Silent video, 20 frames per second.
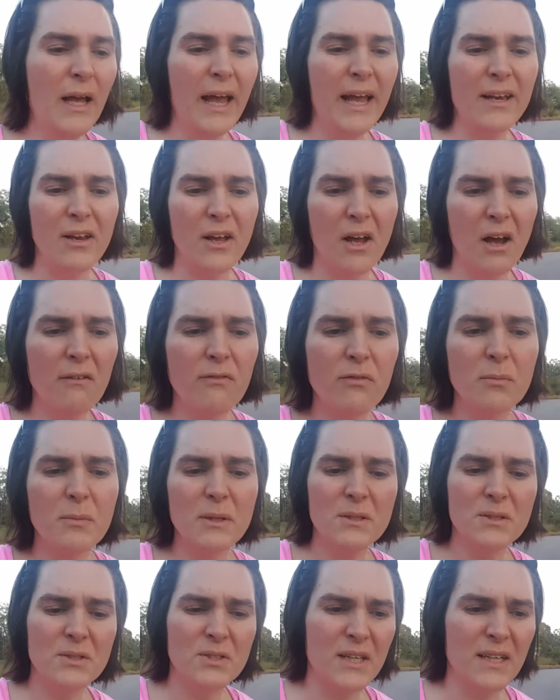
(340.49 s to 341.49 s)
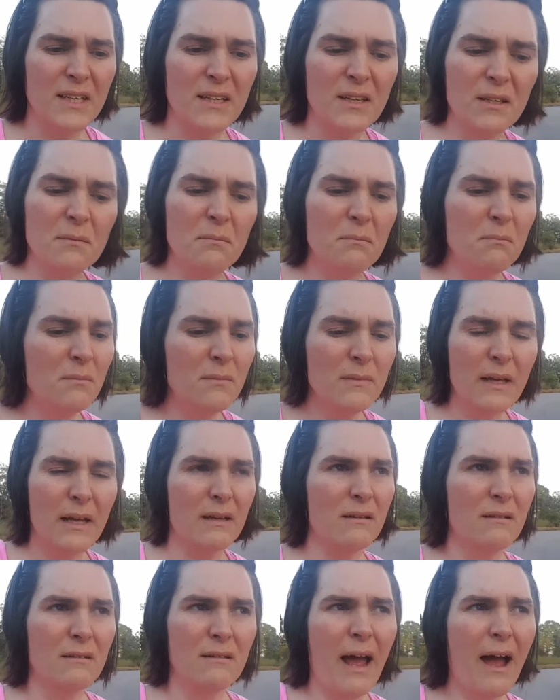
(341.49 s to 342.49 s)
in governments
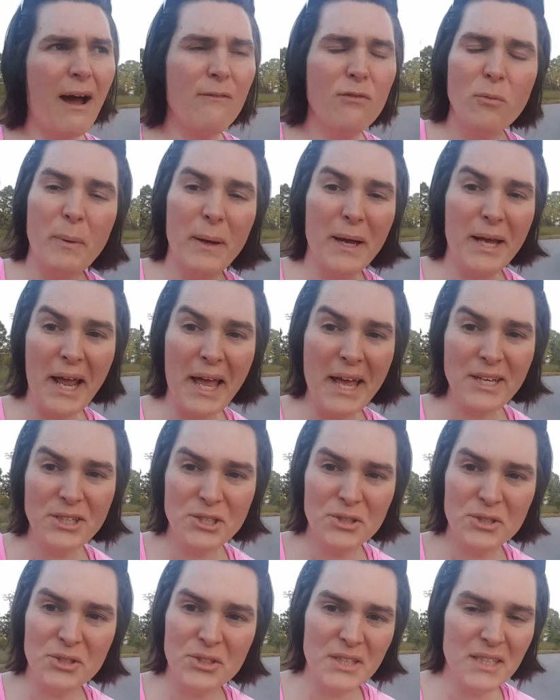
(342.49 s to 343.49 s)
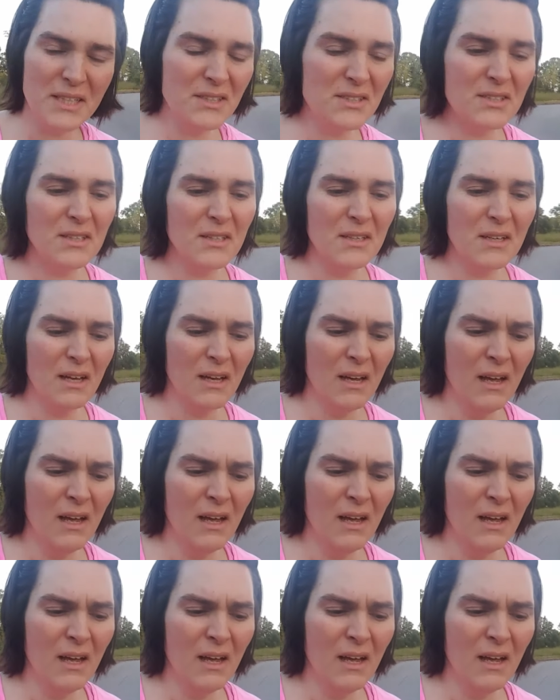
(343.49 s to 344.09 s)
and alphabet agencies